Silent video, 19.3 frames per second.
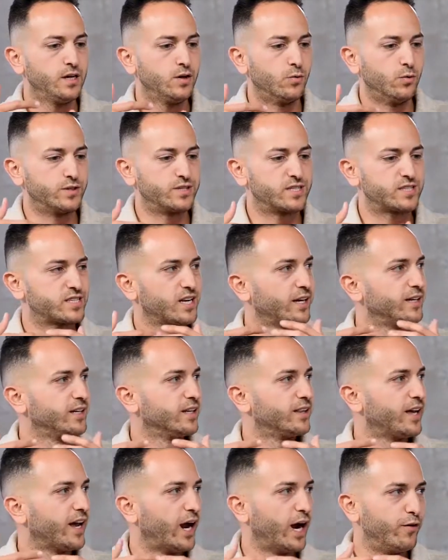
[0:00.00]
was this idea
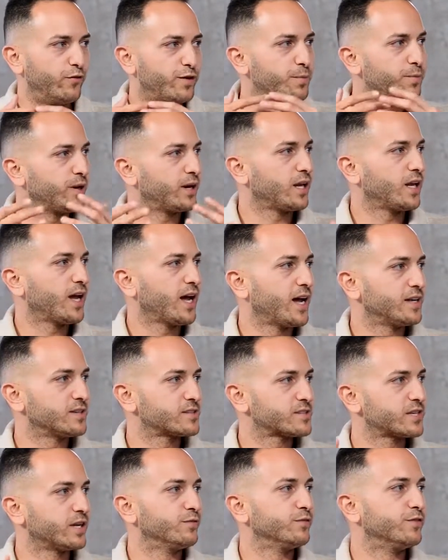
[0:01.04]
that everybody has
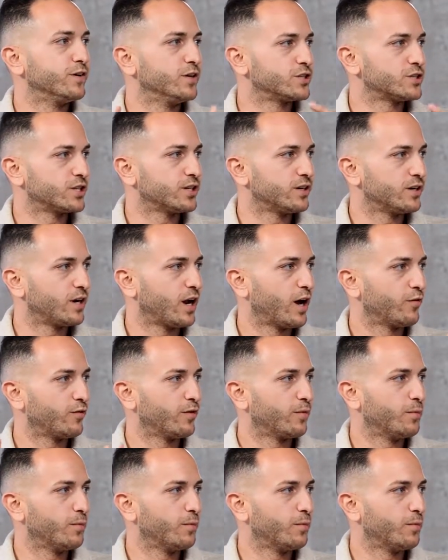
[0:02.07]
some version of a